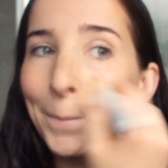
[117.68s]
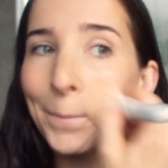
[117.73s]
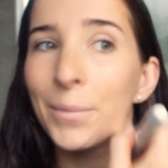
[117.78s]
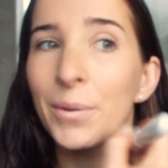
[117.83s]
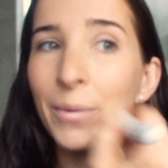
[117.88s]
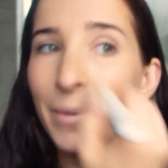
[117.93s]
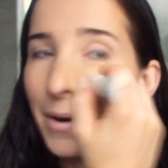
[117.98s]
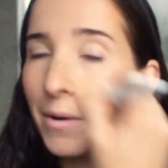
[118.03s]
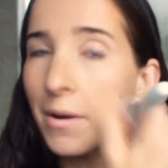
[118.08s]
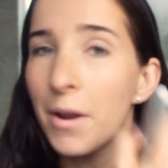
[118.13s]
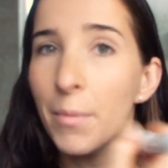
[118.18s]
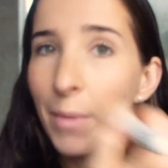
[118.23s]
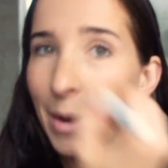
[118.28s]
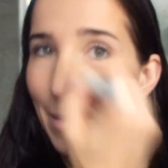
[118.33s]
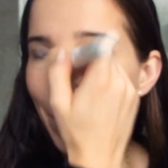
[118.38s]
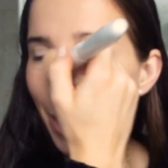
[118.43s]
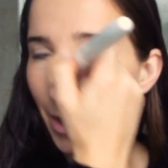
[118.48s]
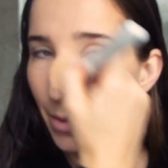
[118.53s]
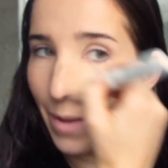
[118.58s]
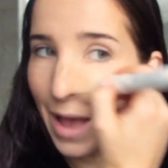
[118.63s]
So I don't know what
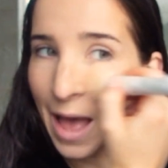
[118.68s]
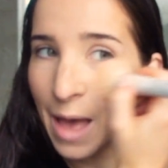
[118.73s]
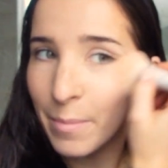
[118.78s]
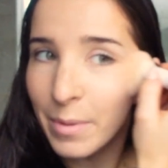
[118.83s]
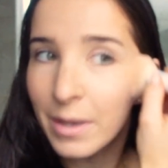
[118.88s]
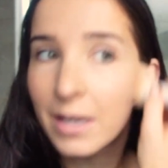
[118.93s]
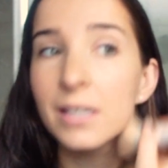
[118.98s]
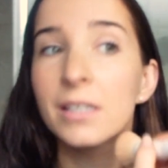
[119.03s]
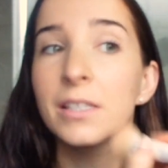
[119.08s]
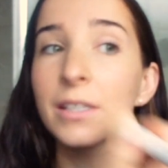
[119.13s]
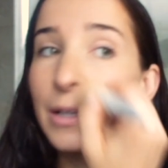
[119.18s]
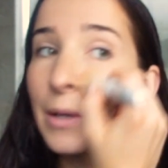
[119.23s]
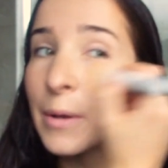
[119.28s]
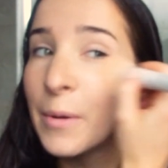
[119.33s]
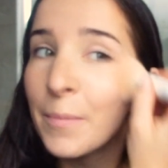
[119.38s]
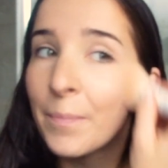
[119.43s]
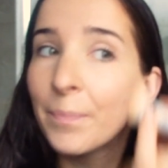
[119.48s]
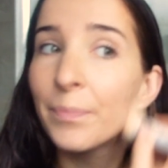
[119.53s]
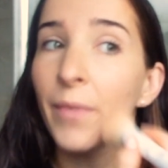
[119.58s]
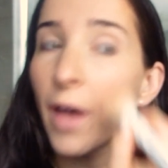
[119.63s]
I'm gonna wear because
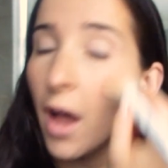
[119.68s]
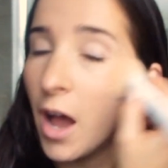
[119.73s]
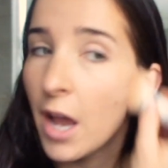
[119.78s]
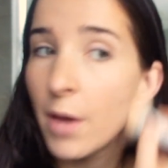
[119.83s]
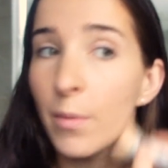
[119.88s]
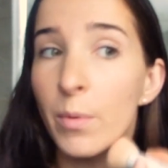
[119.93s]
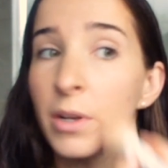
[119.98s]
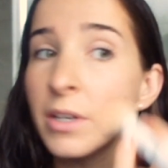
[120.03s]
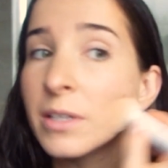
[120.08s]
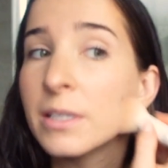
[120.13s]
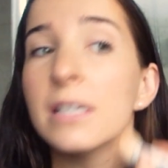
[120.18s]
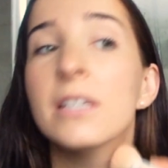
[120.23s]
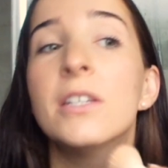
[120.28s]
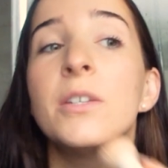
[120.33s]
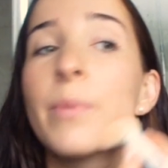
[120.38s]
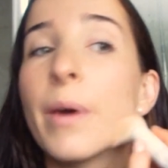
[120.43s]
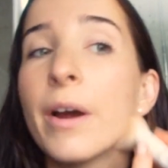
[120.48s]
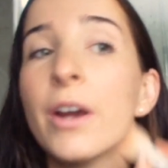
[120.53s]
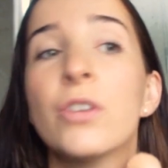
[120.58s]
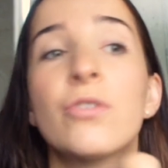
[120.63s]
I wanted
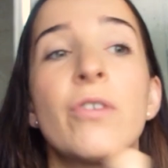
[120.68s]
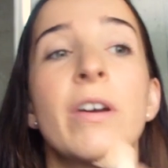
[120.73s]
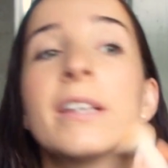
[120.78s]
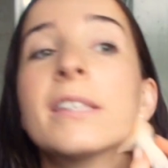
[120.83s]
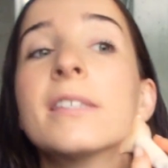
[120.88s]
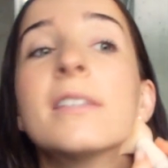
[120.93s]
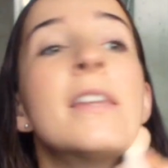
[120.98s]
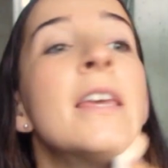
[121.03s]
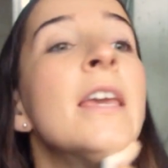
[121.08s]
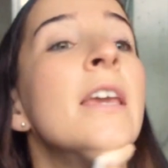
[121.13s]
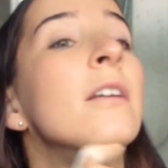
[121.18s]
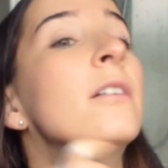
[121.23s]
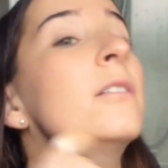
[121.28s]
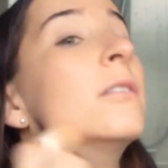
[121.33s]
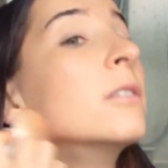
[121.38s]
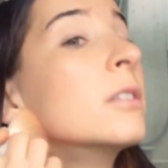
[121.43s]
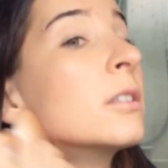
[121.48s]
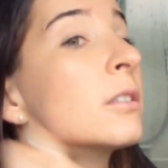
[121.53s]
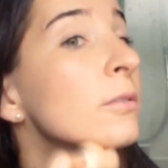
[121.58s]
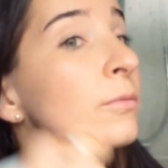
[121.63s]
to wear a dress and
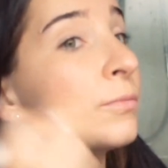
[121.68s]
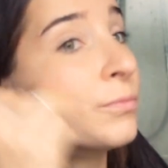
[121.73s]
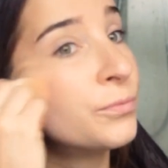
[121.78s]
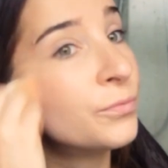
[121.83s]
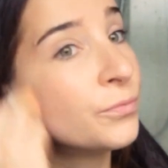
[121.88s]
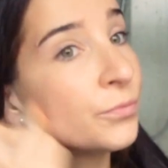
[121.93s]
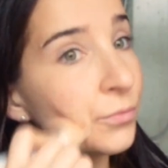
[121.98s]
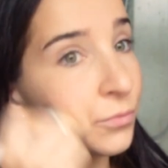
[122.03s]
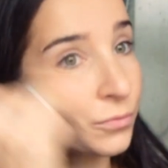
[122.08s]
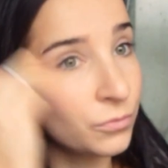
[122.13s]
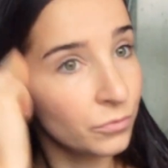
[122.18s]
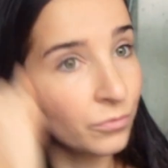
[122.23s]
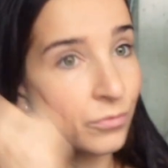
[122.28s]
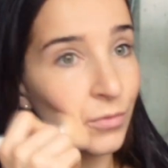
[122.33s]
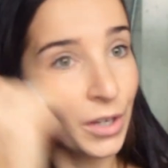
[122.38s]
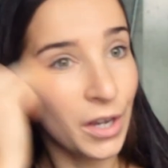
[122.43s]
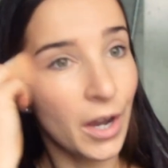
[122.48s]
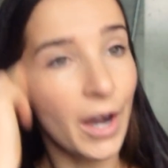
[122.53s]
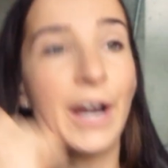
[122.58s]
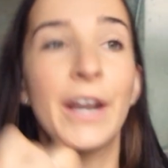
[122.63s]
heels.
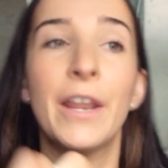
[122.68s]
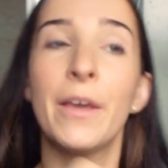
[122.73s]
I